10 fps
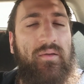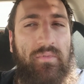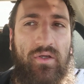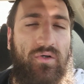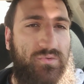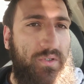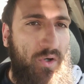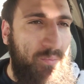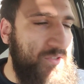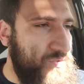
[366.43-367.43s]
Because with
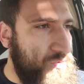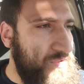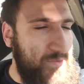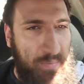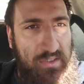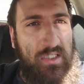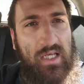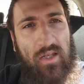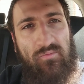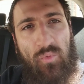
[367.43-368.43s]
open source, especially
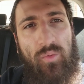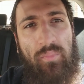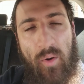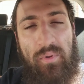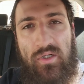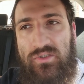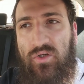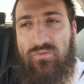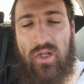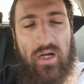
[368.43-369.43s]
kind of more popular
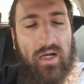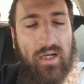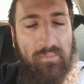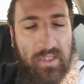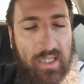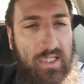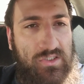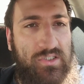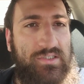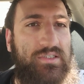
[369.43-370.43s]
software
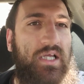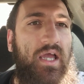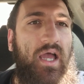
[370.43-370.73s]
applications,